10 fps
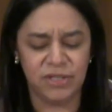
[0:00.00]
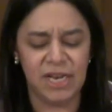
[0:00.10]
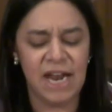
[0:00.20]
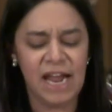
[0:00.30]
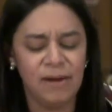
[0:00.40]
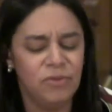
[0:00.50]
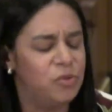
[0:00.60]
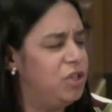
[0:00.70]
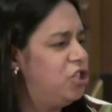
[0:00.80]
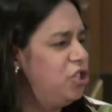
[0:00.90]
the names
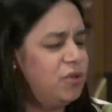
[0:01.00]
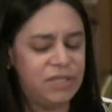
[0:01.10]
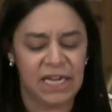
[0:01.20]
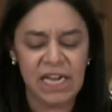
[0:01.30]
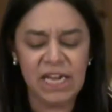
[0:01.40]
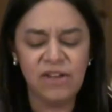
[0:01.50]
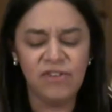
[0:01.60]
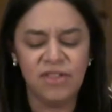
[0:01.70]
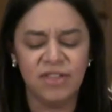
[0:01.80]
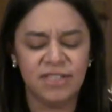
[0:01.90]
we choose, even the